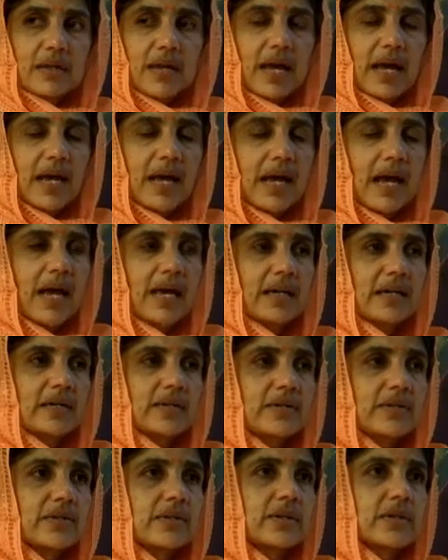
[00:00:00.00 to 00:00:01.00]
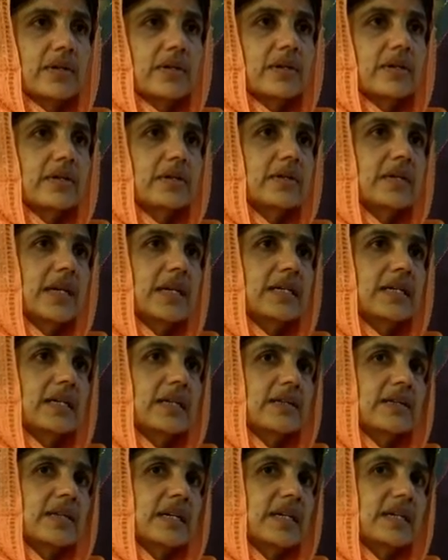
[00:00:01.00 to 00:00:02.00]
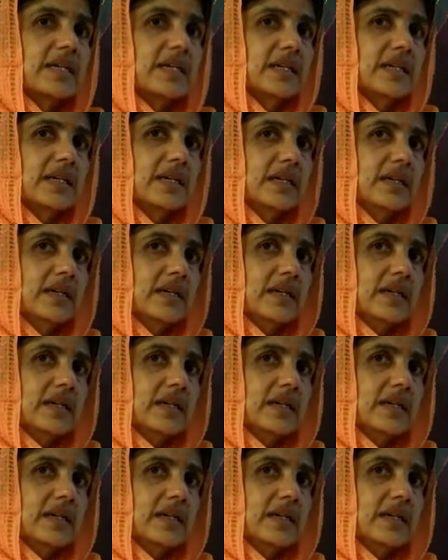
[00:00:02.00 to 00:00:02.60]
acts that are centered,